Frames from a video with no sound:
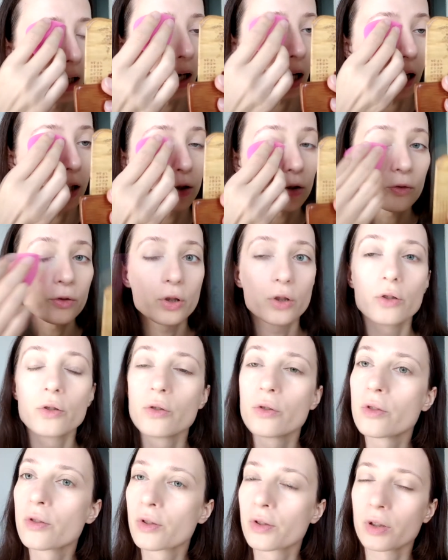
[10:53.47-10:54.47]
I don't
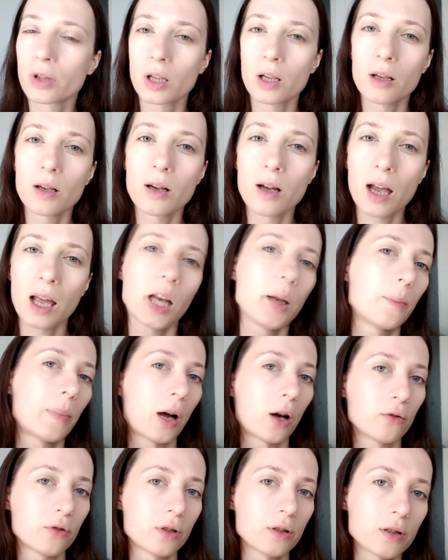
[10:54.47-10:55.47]
use any
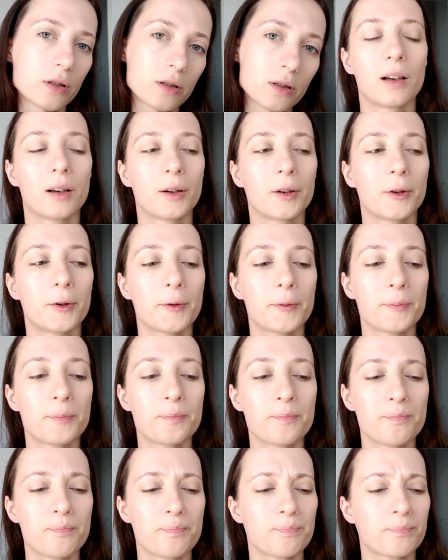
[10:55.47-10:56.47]
powder.
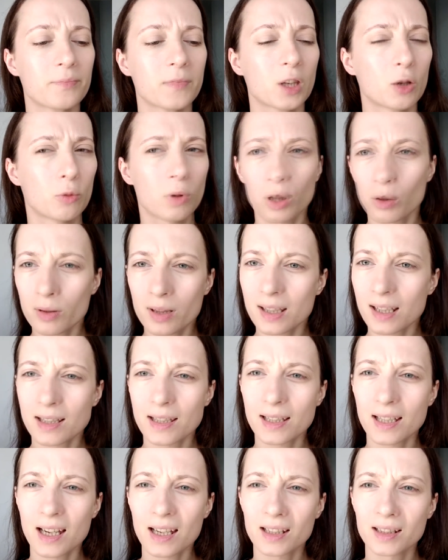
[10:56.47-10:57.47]
What was I
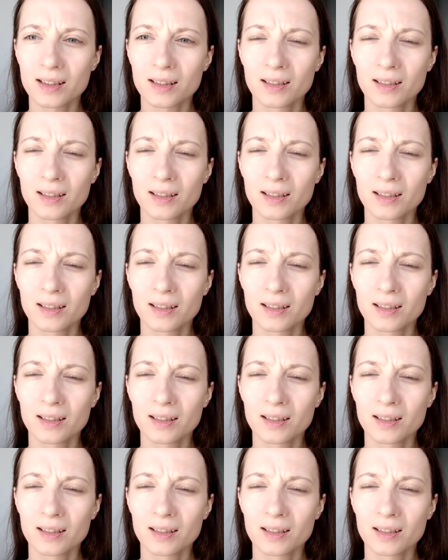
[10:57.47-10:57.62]
saying?